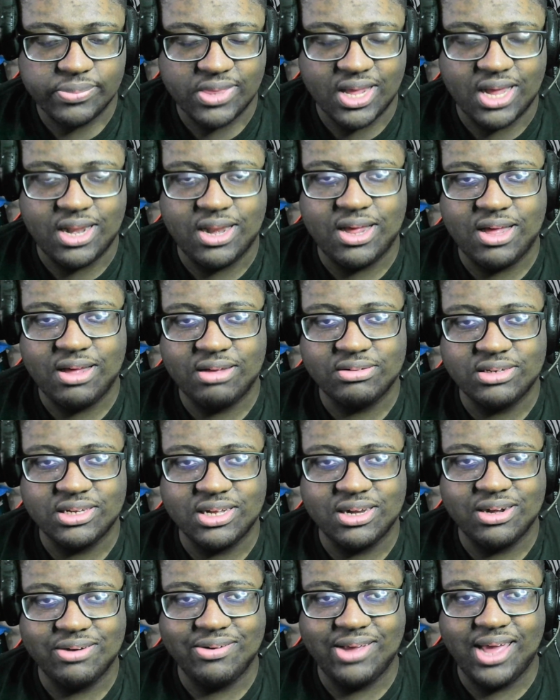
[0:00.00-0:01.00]
know I was
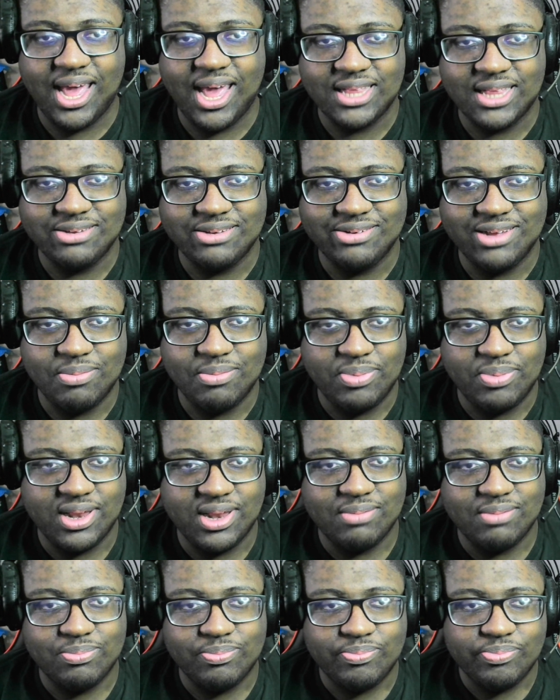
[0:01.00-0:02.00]
gonna react to it, but
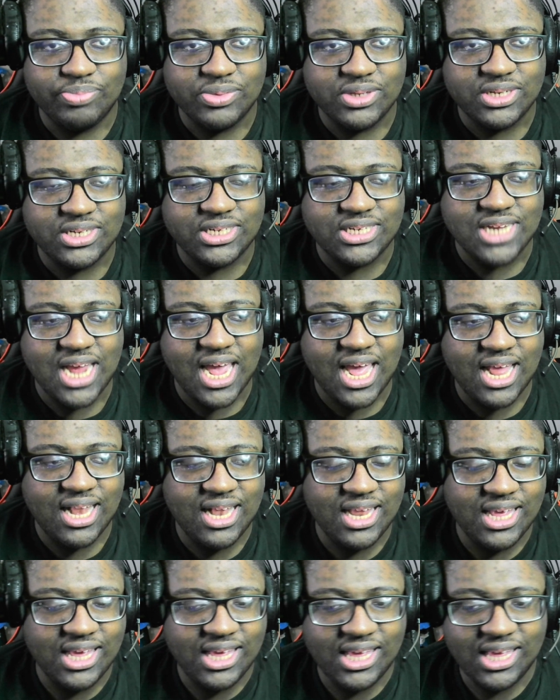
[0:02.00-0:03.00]

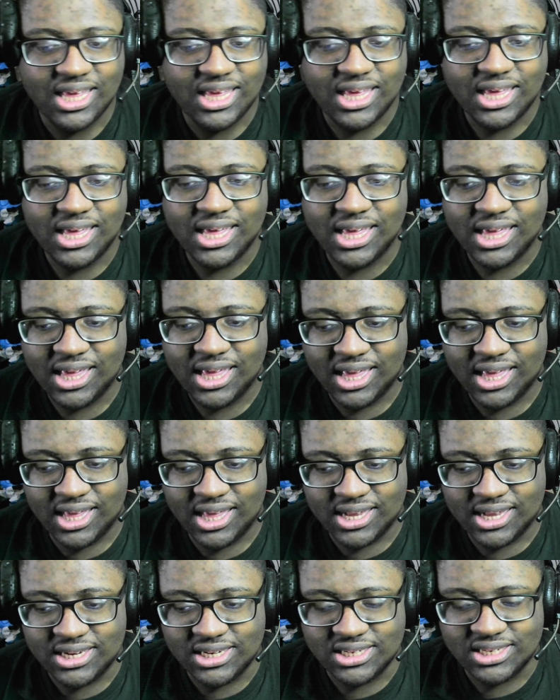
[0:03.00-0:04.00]
sadly,
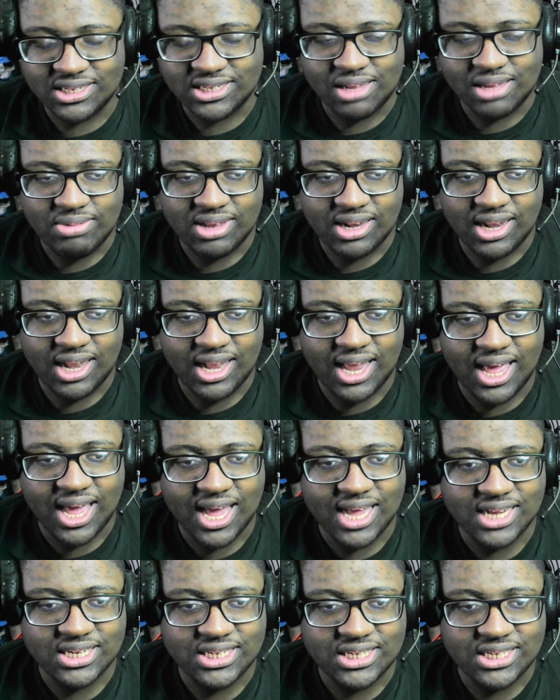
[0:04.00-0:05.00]
this is gonna be the
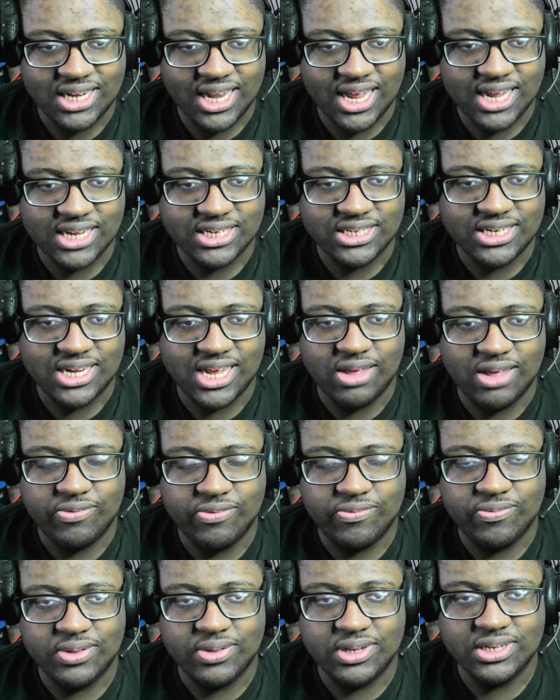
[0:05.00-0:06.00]
last day.
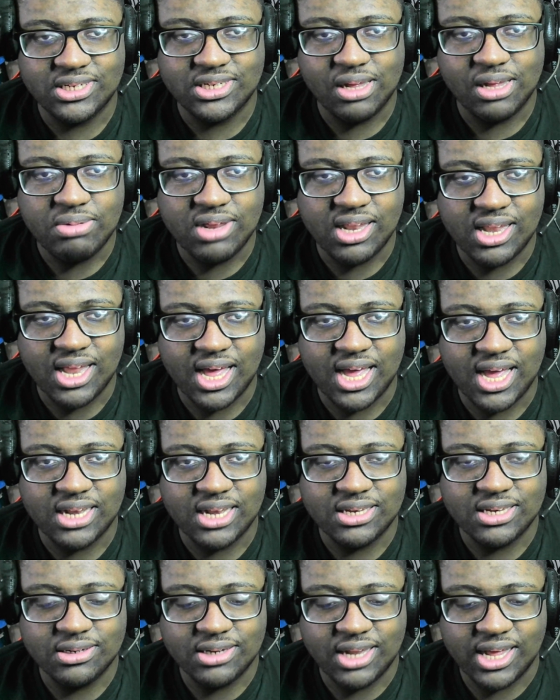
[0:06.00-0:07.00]
This is gonna be the
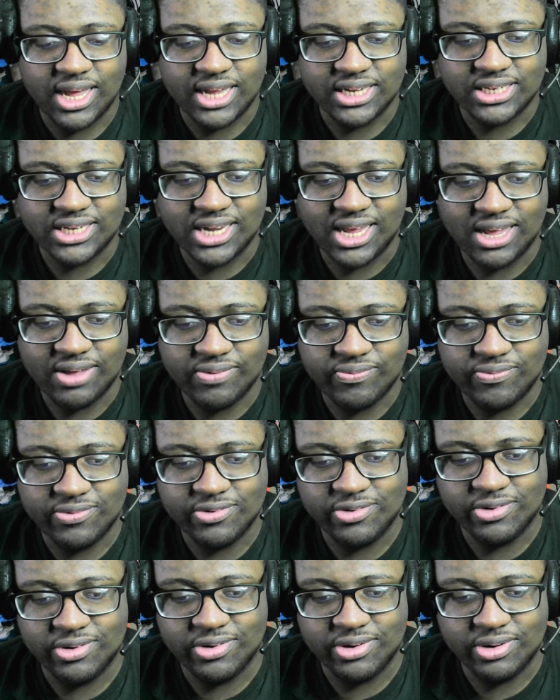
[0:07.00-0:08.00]
last day
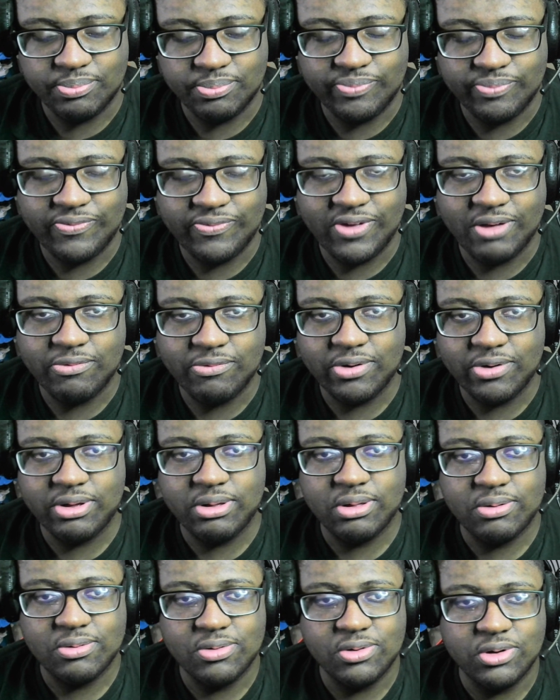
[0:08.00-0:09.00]
for February,
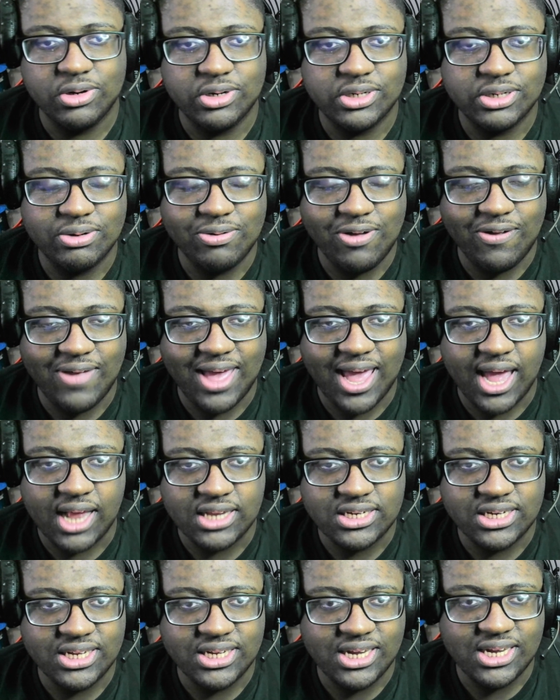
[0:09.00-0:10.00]
of course. Well,
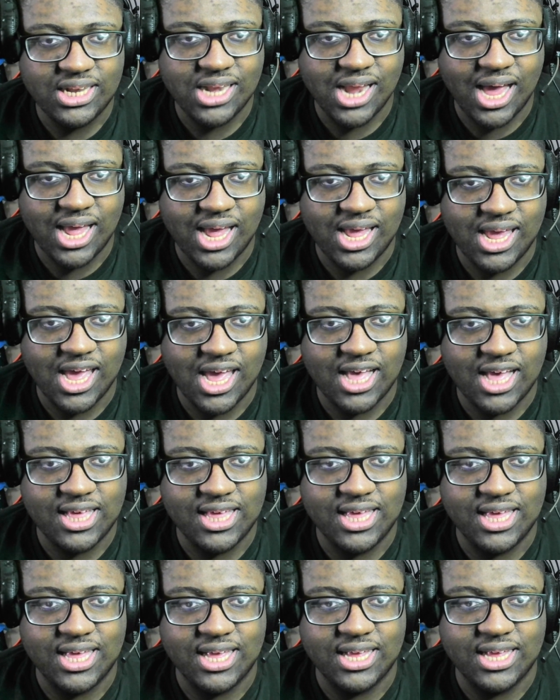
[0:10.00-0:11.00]
actually, not yet,
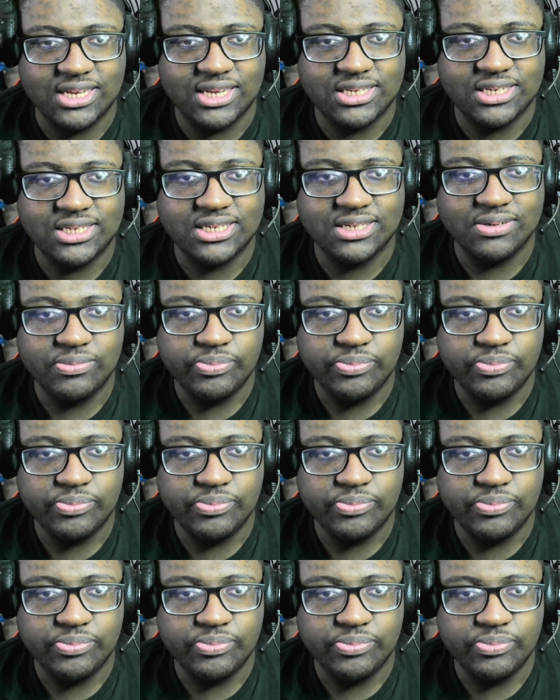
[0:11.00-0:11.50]
cause